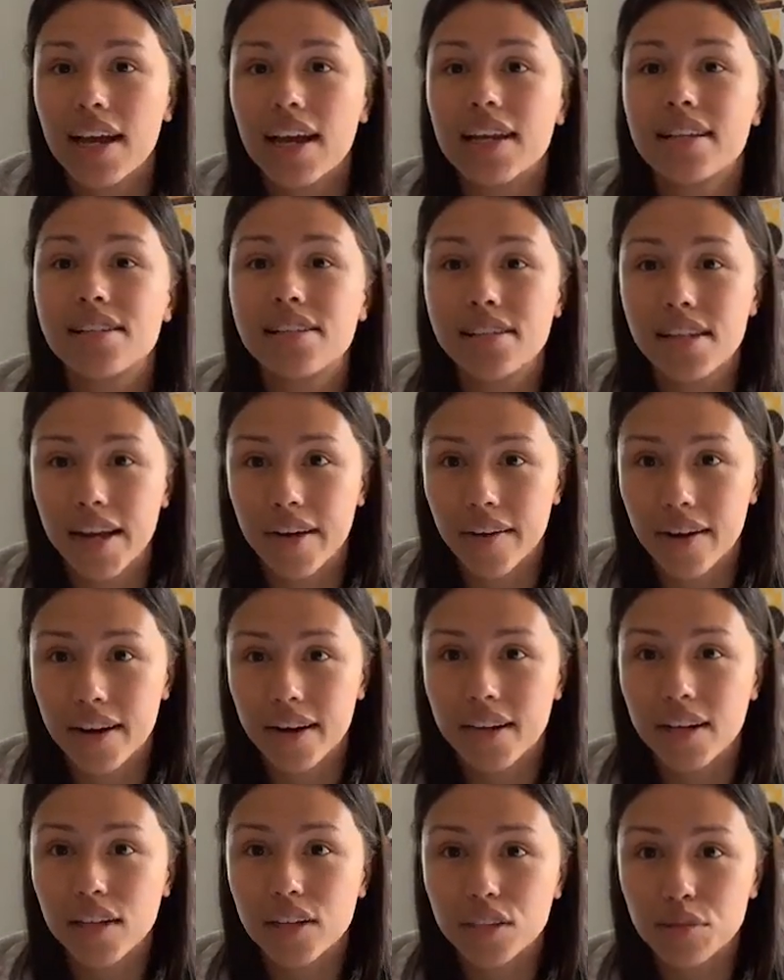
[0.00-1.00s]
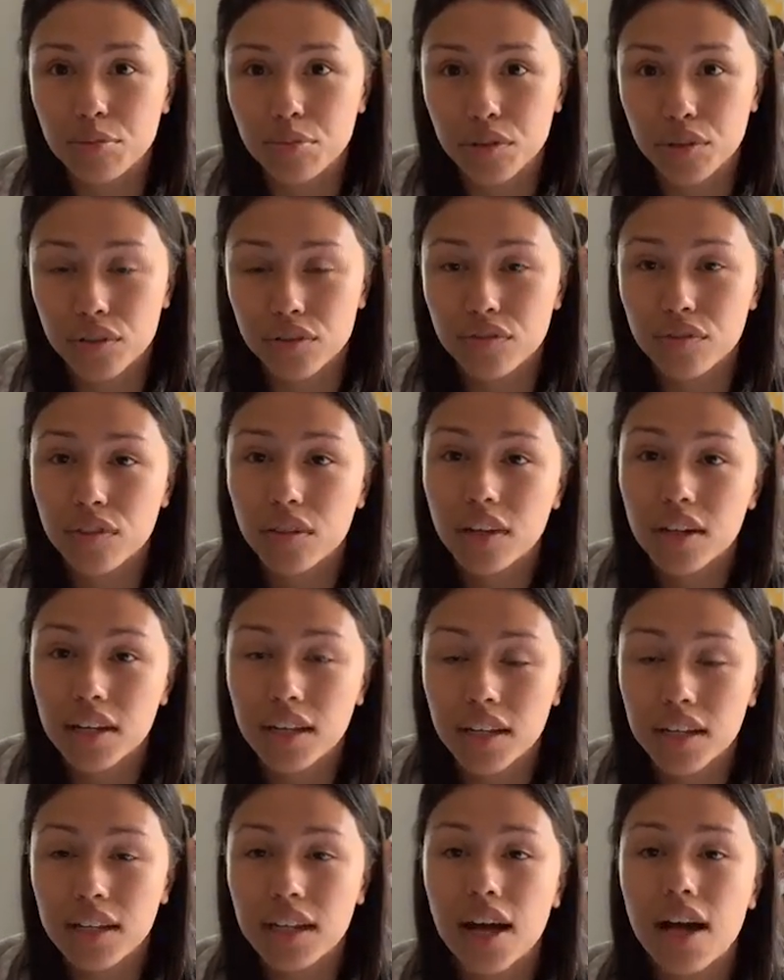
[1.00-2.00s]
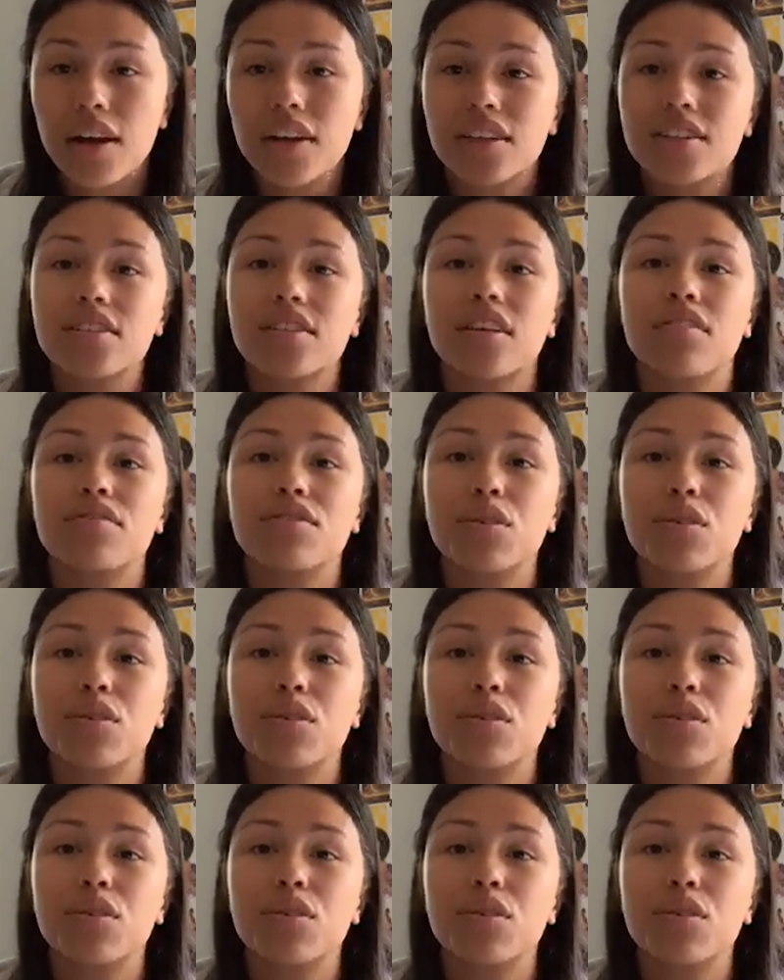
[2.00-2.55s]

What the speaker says: It's sacred, it's beautiful, and allow yourself